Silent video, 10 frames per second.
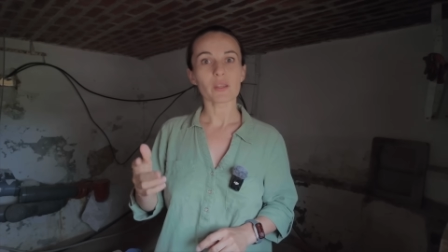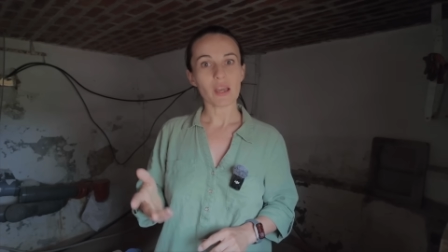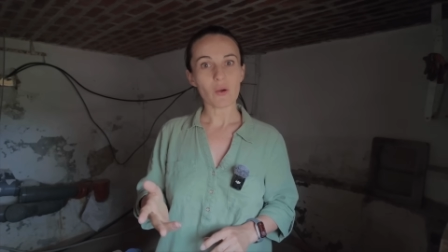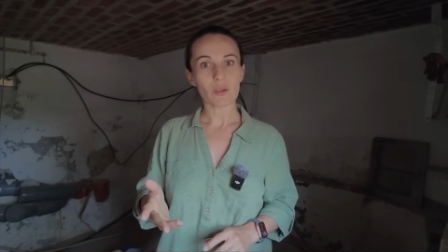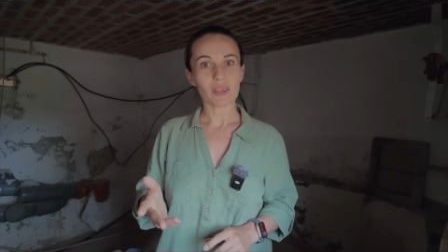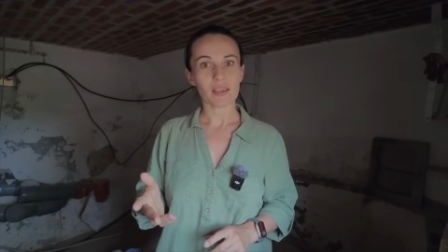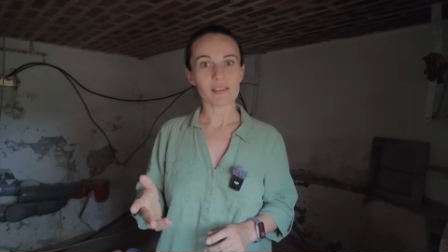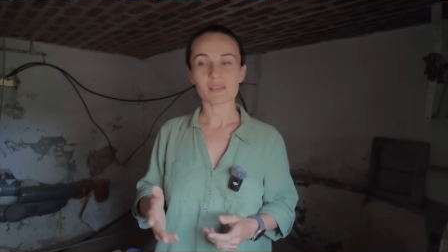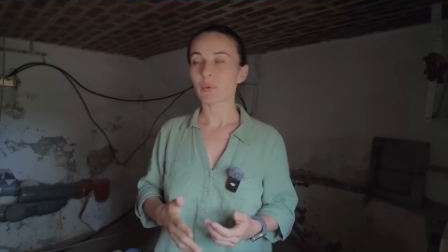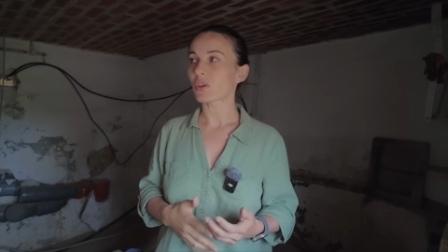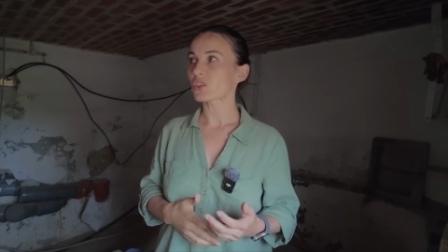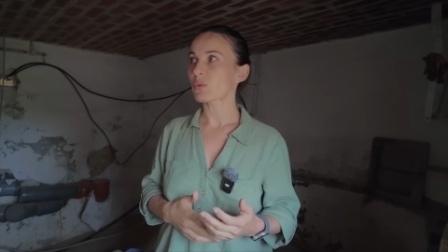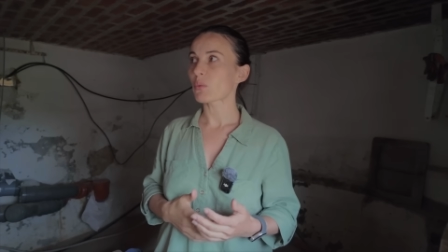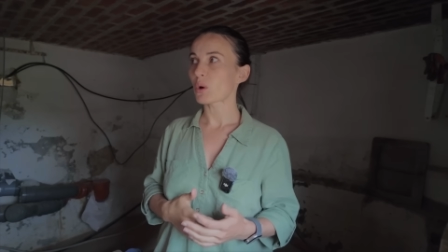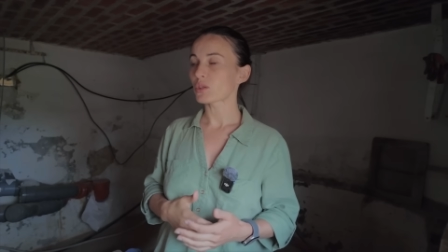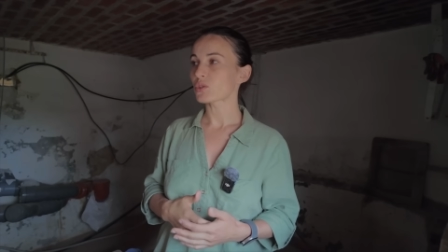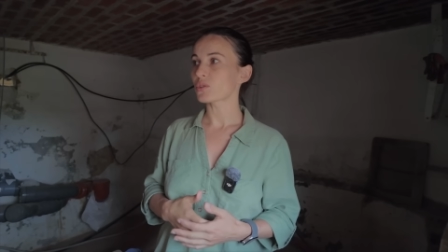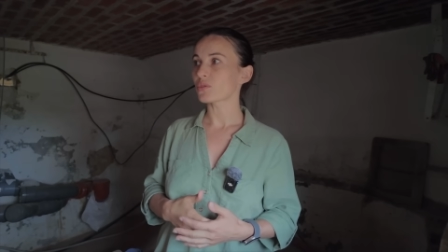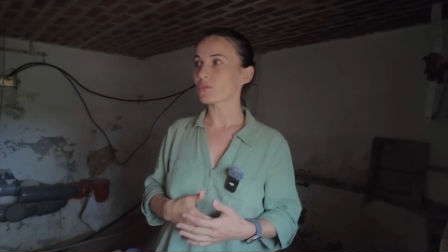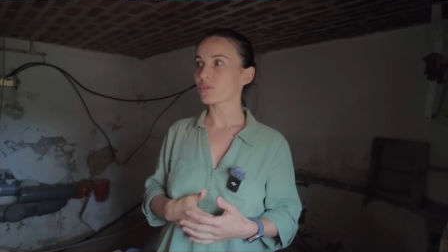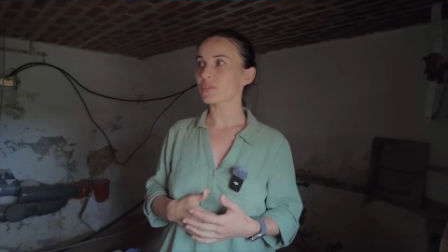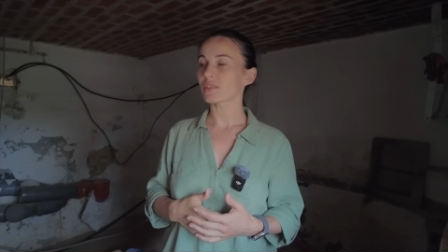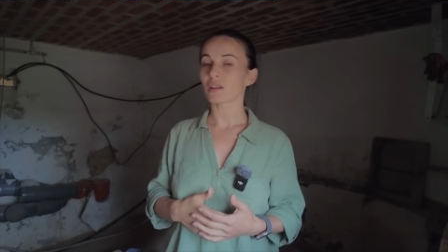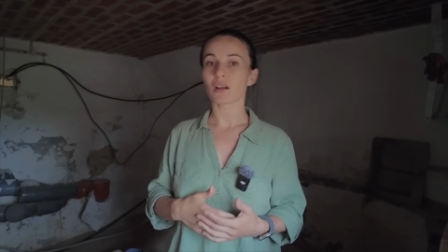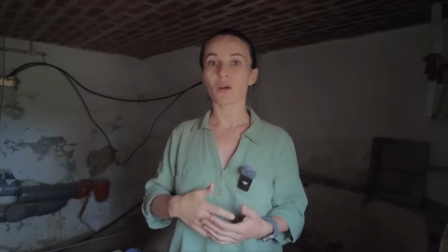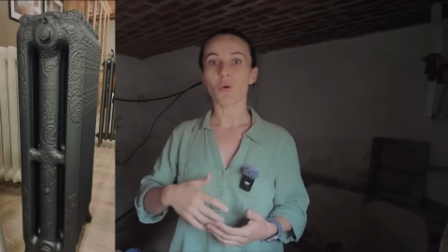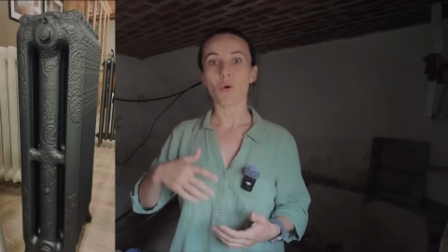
in our case because we want to use uh,